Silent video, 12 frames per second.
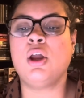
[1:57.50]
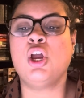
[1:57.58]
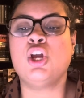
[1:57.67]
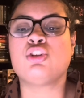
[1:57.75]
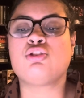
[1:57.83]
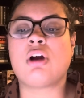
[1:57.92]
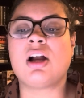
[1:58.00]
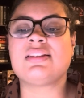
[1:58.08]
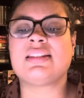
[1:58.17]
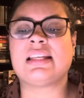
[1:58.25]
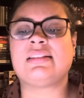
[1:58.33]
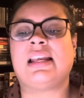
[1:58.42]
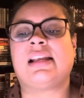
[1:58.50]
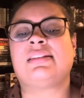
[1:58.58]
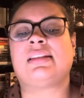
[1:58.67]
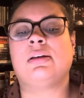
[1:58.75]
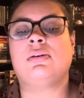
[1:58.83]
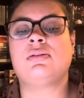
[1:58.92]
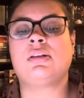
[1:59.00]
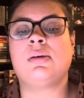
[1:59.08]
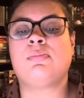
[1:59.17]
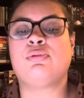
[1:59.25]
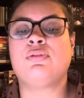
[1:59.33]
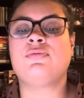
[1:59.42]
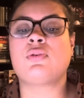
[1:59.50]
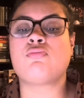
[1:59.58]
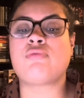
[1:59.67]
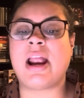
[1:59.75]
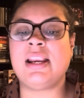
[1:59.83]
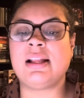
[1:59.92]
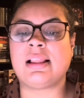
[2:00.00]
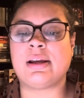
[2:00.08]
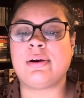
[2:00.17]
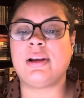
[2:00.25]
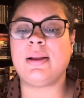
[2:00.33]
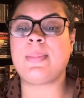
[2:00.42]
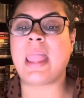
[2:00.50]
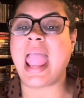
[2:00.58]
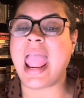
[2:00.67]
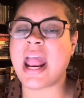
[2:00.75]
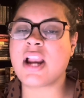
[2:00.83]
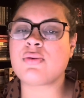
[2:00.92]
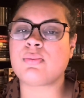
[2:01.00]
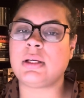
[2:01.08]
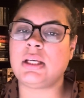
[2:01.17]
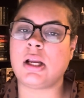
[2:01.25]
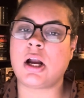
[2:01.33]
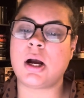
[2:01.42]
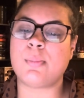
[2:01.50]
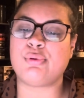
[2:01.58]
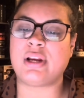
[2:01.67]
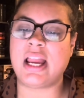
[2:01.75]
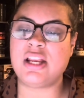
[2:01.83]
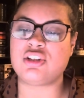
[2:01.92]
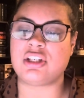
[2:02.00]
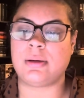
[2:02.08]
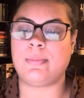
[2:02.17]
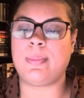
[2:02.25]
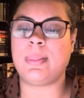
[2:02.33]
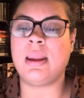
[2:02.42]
Strong syntax skills improves writing clarity and reading comprehension,